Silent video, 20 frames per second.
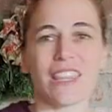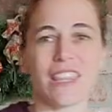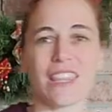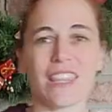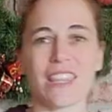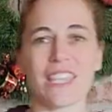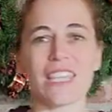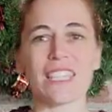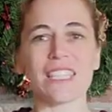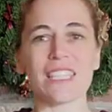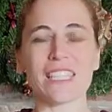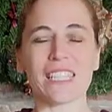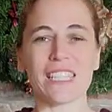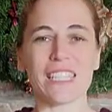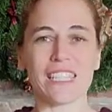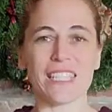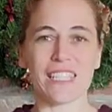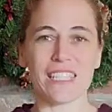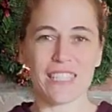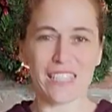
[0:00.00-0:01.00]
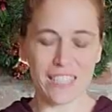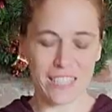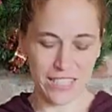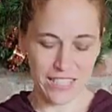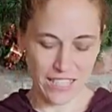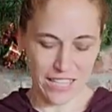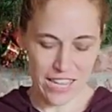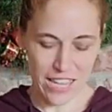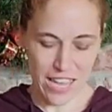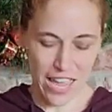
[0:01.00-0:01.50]
This
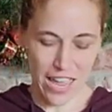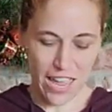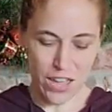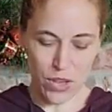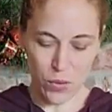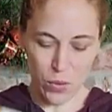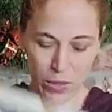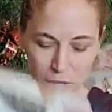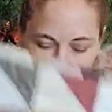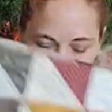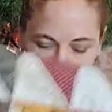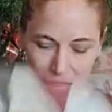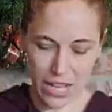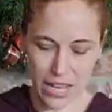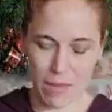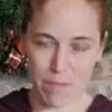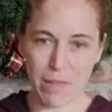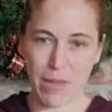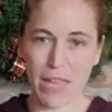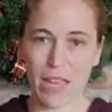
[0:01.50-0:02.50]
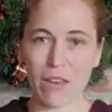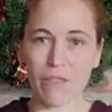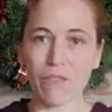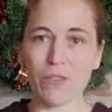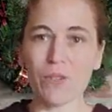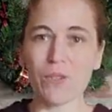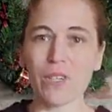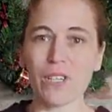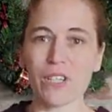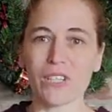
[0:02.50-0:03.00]
is a quilt that I made a
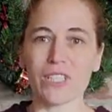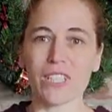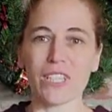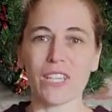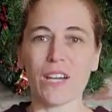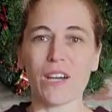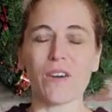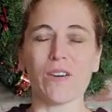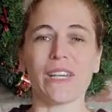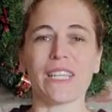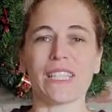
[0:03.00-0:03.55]
few years ago.